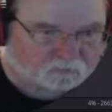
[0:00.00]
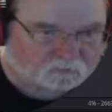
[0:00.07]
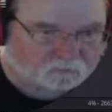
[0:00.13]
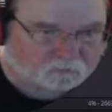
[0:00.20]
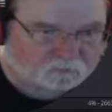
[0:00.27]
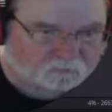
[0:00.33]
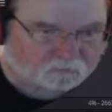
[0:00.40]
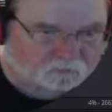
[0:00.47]

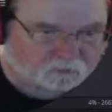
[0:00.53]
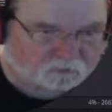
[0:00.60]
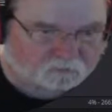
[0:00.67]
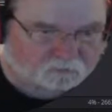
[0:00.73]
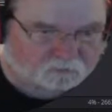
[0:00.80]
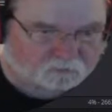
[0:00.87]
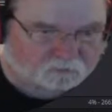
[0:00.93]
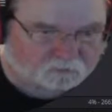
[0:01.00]
since we're all
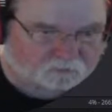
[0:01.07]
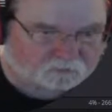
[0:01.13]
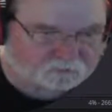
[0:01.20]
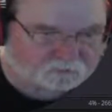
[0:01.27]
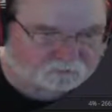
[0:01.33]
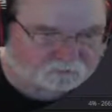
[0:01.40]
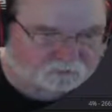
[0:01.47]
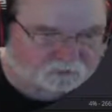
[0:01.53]
learning this
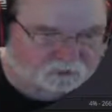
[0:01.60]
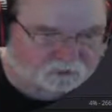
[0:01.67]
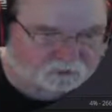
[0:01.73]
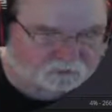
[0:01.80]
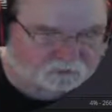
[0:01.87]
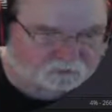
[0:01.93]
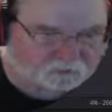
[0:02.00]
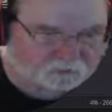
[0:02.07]
sort of kind
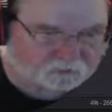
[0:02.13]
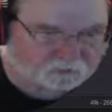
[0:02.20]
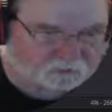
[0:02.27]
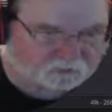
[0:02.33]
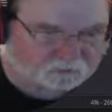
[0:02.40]
of together,